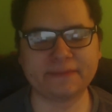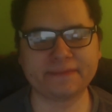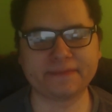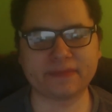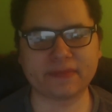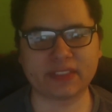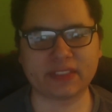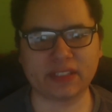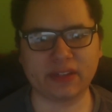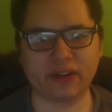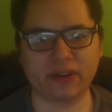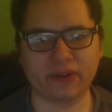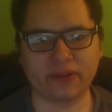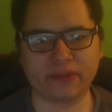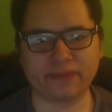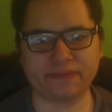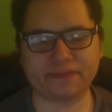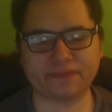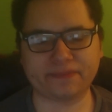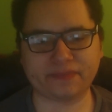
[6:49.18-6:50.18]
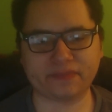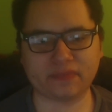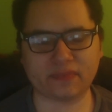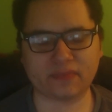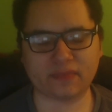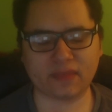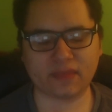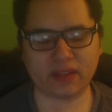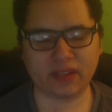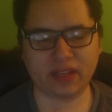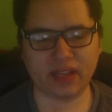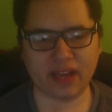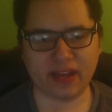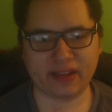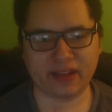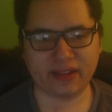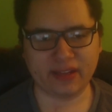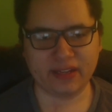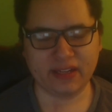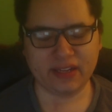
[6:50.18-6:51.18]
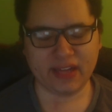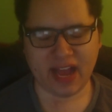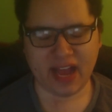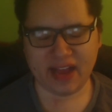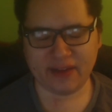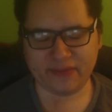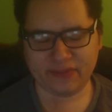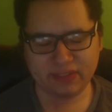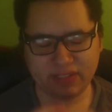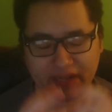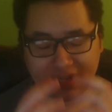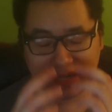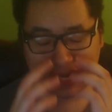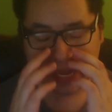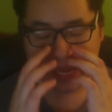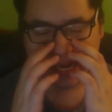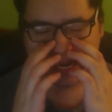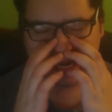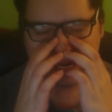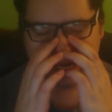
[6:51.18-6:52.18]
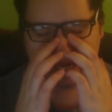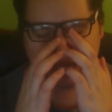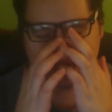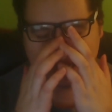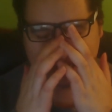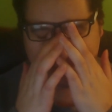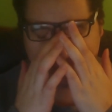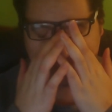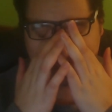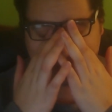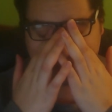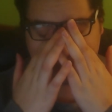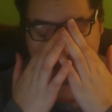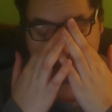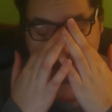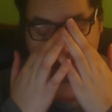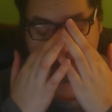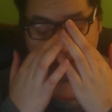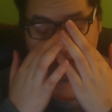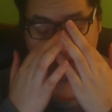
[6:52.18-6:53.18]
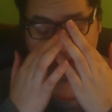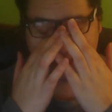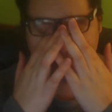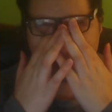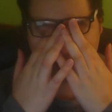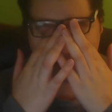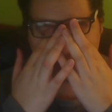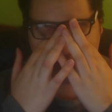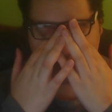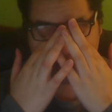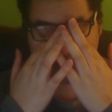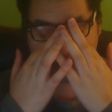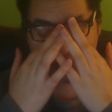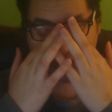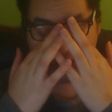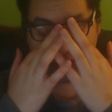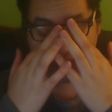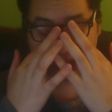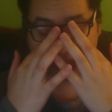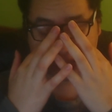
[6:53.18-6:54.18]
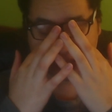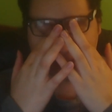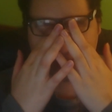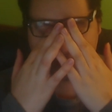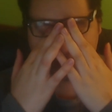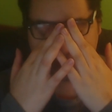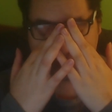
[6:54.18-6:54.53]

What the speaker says: So, yeah. I haven't done that in like not a long time.